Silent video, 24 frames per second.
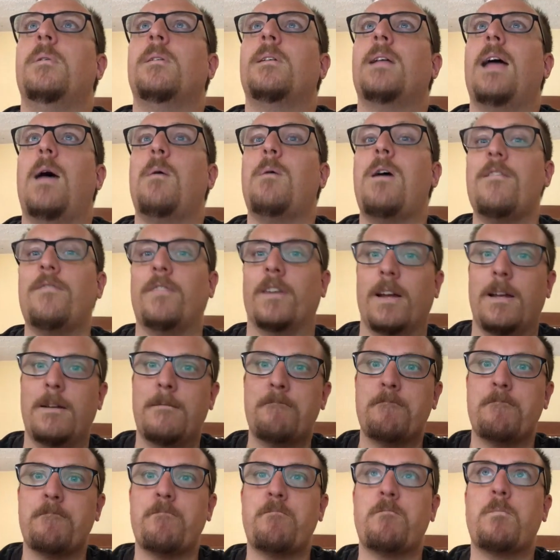However,
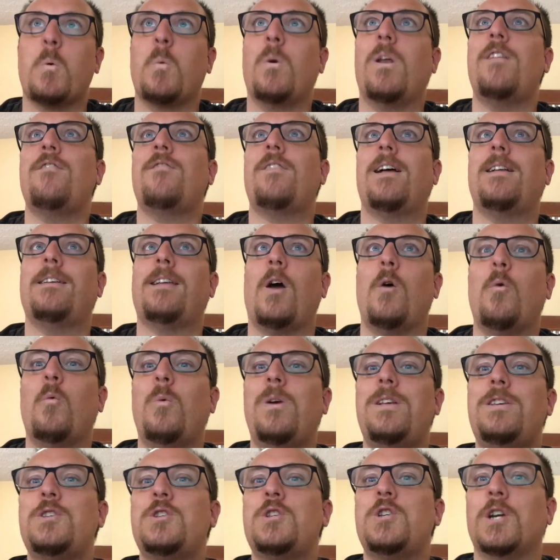when I found out
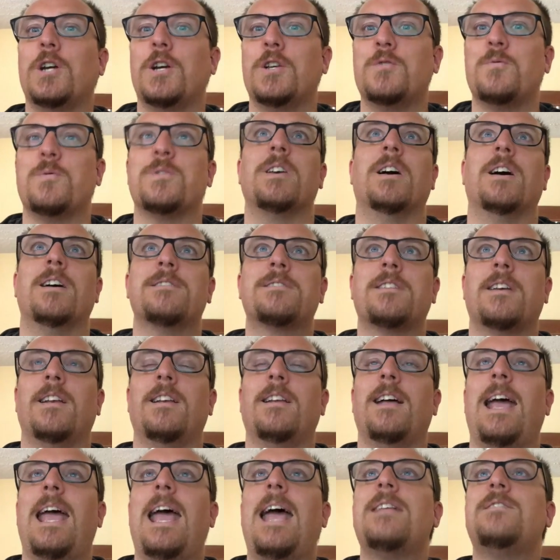which church was asking,
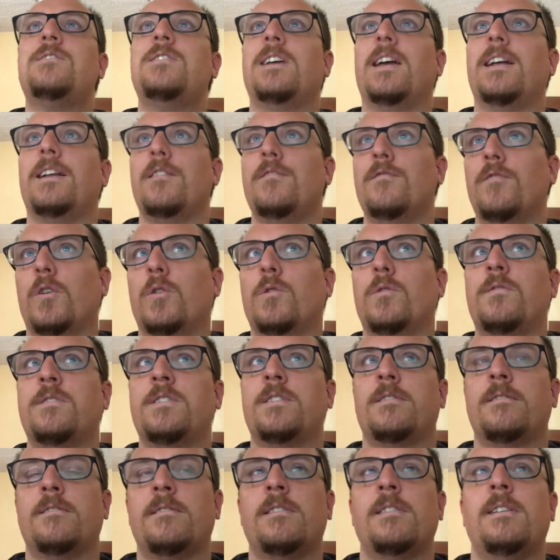I had to get involved.
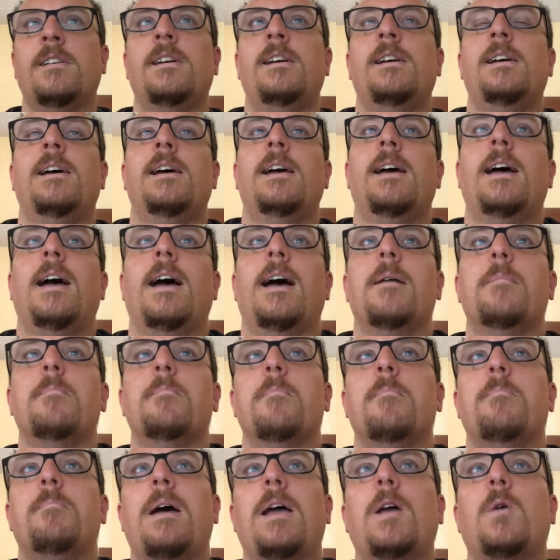
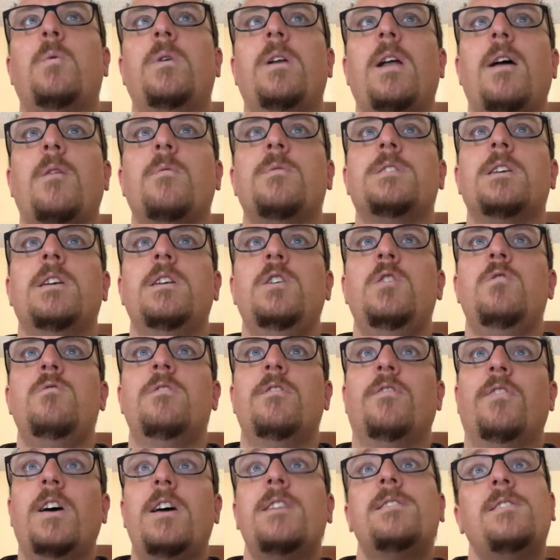Back when I was at
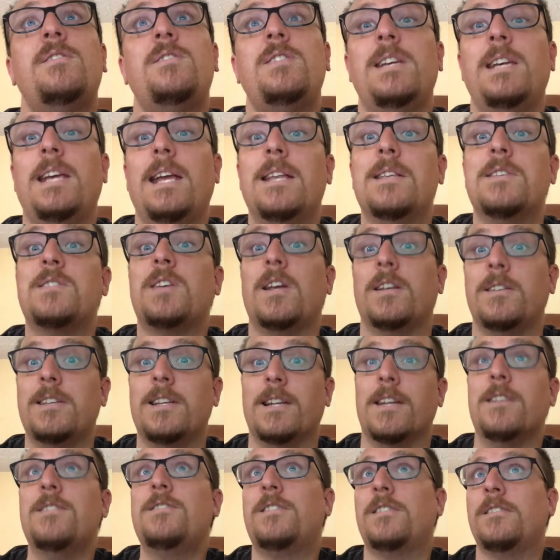university in
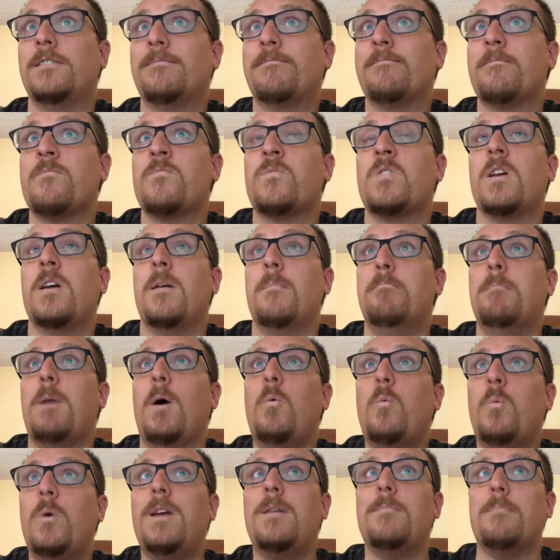Sunderland,
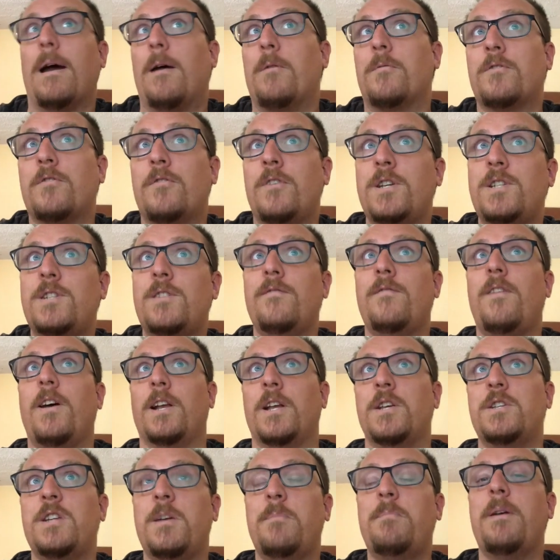Monk Wearmouth Christian
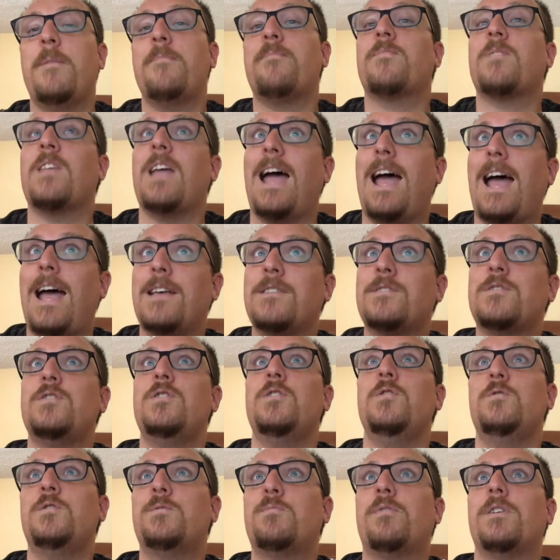Fellowship, as
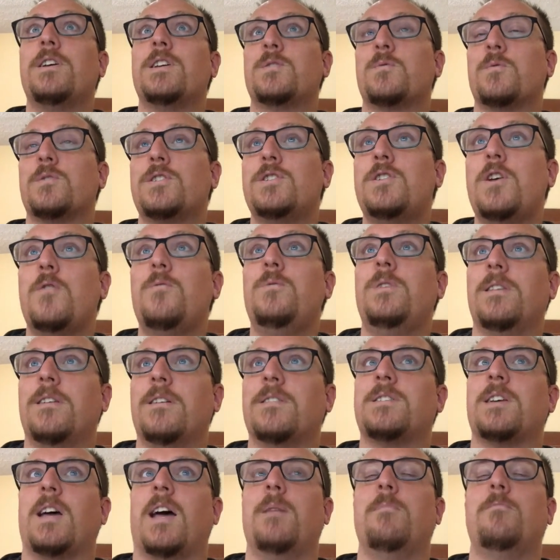New Springs was known at the
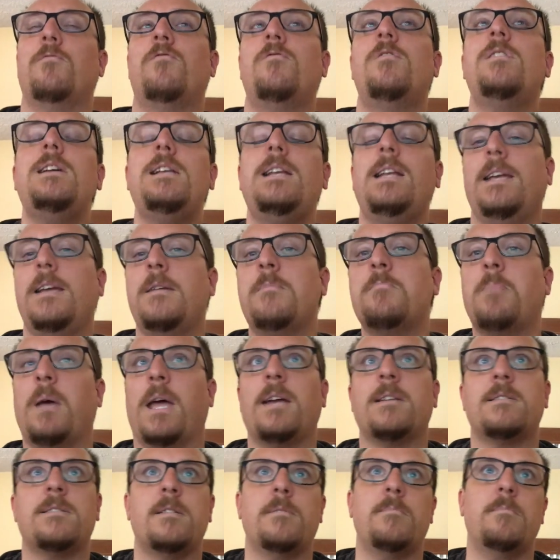time, really
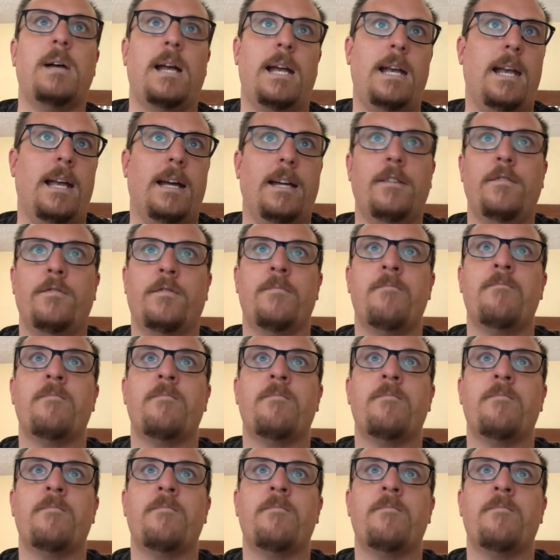impacted my life.